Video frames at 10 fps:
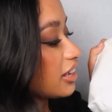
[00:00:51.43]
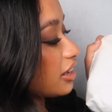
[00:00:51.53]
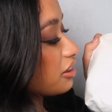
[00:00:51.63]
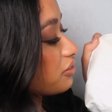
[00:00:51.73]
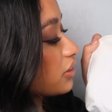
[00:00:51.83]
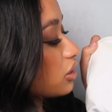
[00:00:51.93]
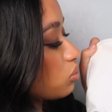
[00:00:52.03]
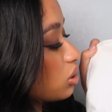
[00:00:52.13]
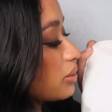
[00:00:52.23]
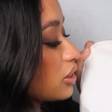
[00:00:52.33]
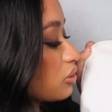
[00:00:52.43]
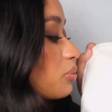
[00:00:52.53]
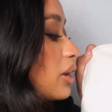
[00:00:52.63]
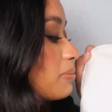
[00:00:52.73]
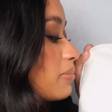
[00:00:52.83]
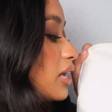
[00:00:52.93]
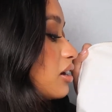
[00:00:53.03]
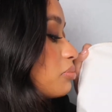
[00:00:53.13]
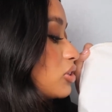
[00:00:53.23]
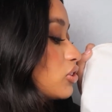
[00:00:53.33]
give a woman the right
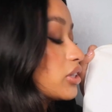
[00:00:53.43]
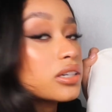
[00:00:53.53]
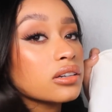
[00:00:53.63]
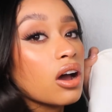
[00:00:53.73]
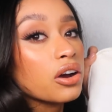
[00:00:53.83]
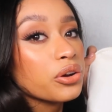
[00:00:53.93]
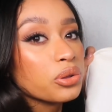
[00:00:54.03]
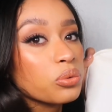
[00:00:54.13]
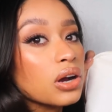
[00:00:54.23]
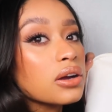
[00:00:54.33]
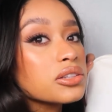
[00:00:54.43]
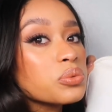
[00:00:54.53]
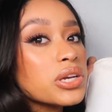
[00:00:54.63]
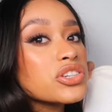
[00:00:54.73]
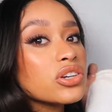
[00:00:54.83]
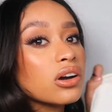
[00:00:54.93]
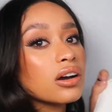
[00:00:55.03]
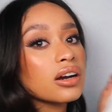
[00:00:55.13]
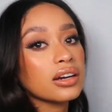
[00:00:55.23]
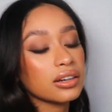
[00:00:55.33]
makeup and she can conquer the world, which
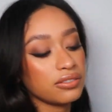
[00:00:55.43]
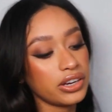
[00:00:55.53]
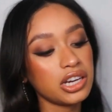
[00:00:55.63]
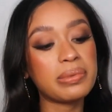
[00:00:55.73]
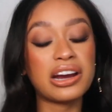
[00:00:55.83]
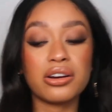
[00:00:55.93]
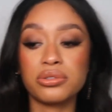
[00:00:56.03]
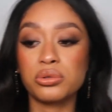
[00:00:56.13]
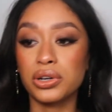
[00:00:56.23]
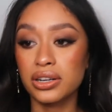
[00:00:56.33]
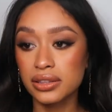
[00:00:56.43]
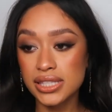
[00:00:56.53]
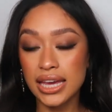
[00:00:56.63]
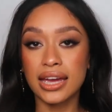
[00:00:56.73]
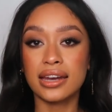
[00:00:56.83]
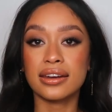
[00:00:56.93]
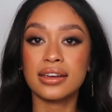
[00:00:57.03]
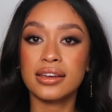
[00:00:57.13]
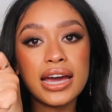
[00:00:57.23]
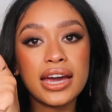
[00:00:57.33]
are very powerful words and
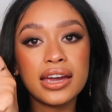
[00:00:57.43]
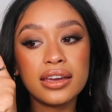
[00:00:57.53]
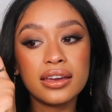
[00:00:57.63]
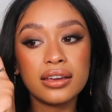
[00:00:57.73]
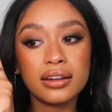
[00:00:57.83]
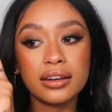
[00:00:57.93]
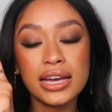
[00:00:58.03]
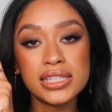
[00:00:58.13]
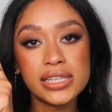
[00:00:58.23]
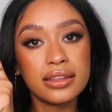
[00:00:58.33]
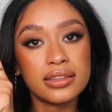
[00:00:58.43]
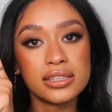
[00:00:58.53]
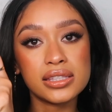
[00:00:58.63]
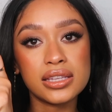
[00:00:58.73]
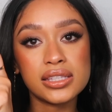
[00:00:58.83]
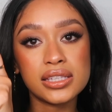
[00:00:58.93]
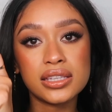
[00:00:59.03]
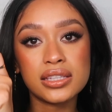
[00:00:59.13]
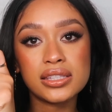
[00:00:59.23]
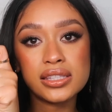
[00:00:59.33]
I I stand this. This
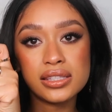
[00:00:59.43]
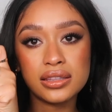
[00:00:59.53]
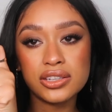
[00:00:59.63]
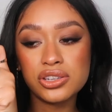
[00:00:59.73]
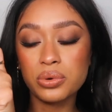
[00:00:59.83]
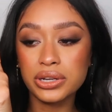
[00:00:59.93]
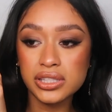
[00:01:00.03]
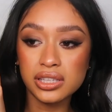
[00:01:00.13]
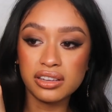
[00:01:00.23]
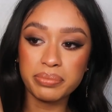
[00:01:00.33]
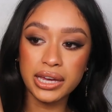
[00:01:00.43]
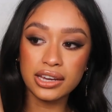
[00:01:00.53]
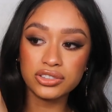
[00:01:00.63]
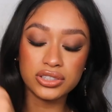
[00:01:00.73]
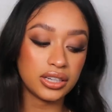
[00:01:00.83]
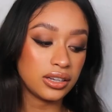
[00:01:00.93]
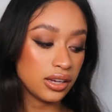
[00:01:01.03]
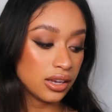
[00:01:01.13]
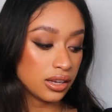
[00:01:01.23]
is these are words to live by actually.